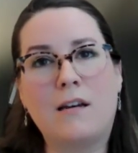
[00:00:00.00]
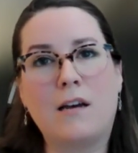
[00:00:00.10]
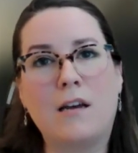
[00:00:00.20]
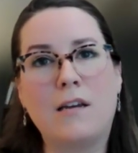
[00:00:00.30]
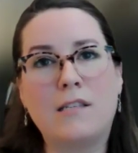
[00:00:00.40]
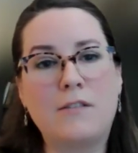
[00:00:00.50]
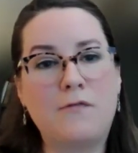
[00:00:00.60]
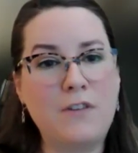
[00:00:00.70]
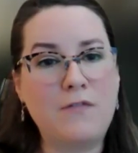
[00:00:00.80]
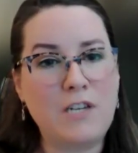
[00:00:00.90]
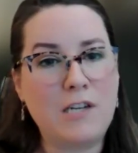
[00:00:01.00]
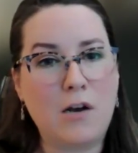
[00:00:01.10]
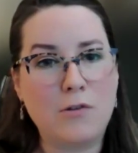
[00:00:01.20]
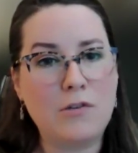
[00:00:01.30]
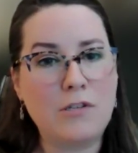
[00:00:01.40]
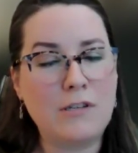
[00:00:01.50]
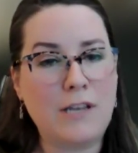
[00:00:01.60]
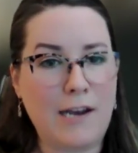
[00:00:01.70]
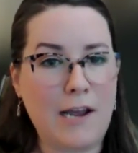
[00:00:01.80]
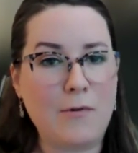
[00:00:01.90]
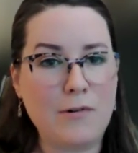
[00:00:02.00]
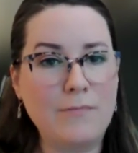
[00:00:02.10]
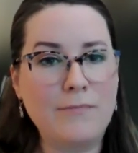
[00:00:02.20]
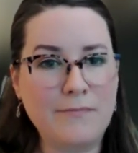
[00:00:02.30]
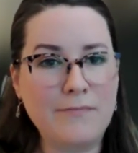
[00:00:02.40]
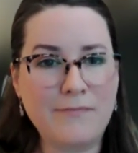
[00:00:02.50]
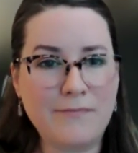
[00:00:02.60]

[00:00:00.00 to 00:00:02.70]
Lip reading: It's $50 an hour.